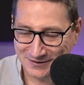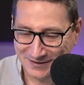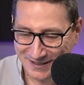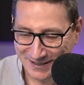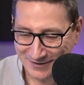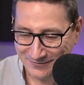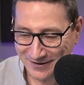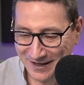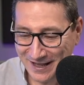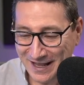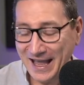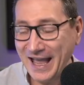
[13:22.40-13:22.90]

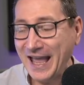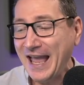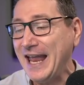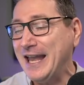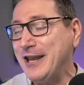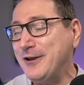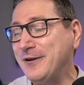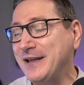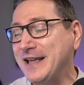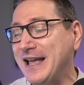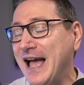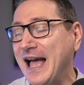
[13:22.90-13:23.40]
leave.
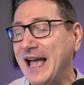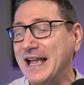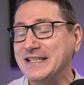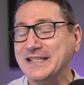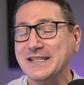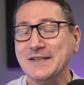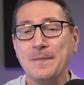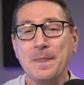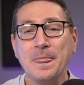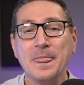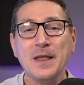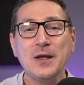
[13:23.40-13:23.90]
Anyway,
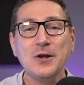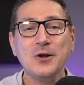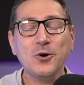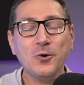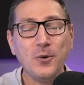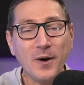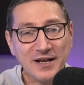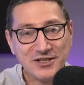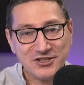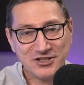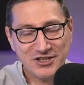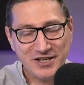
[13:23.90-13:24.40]
guys,
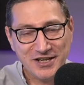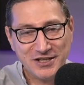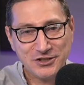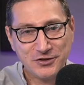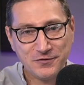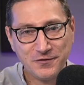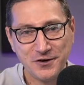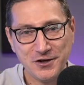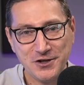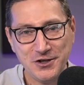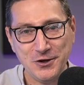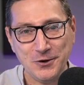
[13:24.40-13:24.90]
question is
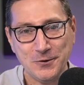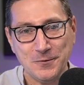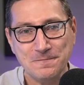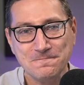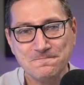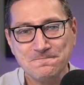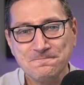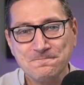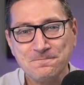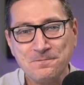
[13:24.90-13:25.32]
for you.